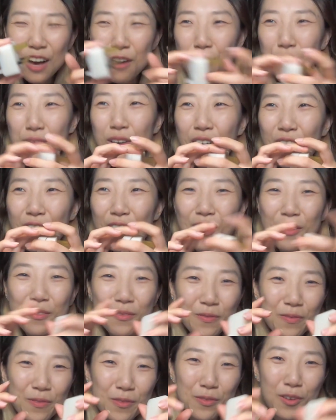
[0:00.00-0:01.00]
for
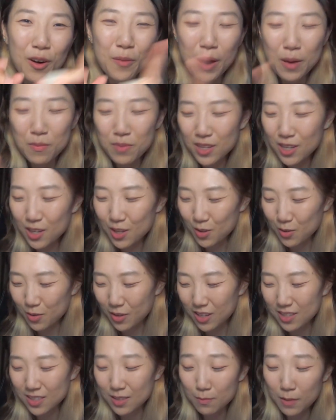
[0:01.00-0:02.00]
my PDU, because